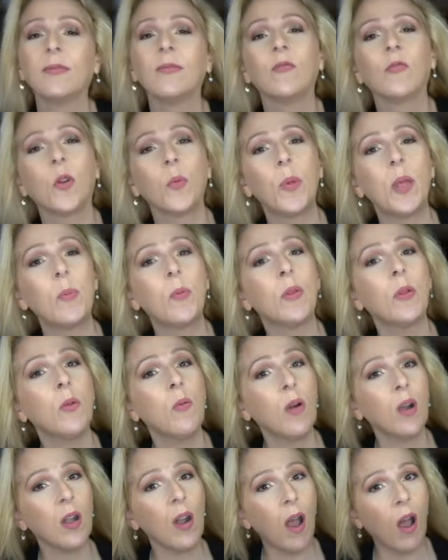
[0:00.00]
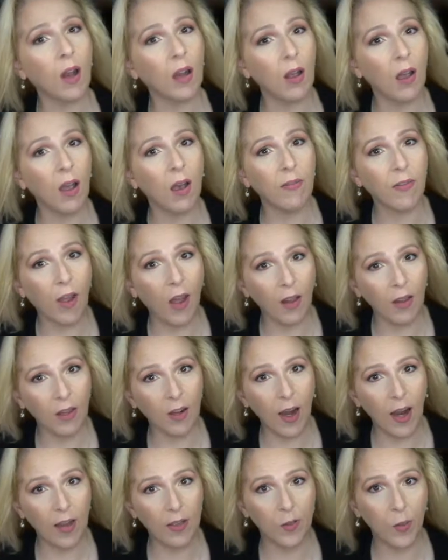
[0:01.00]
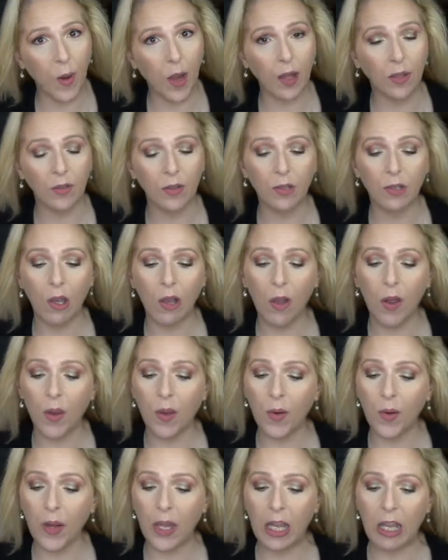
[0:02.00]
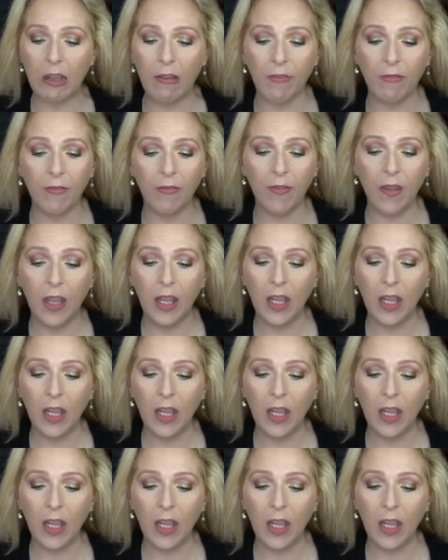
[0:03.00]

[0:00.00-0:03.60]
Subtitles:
for people who are not of color as well. So if